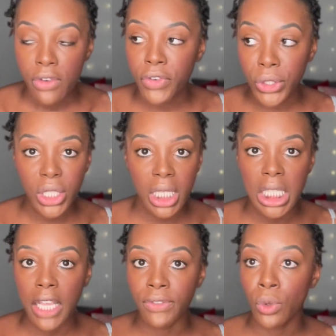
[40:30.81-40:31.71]
Versus
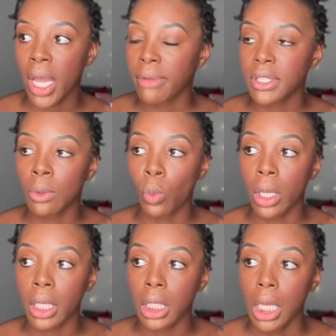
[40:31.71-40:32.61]
if you have
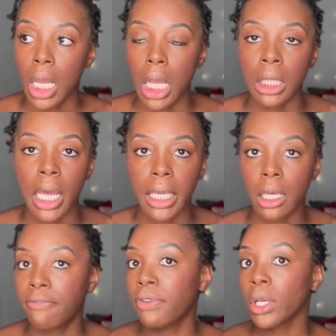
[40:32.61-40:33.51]
someone like
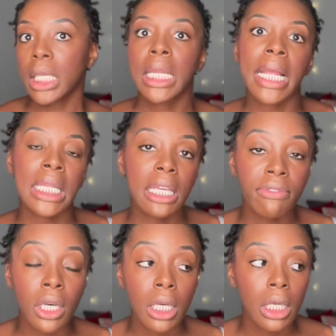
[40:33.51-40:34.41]
a Funky
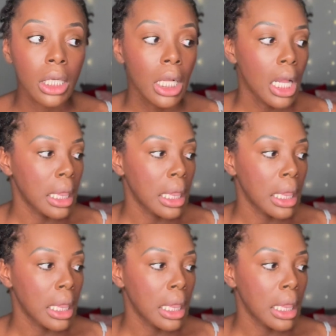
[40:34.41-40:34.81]
Dineva,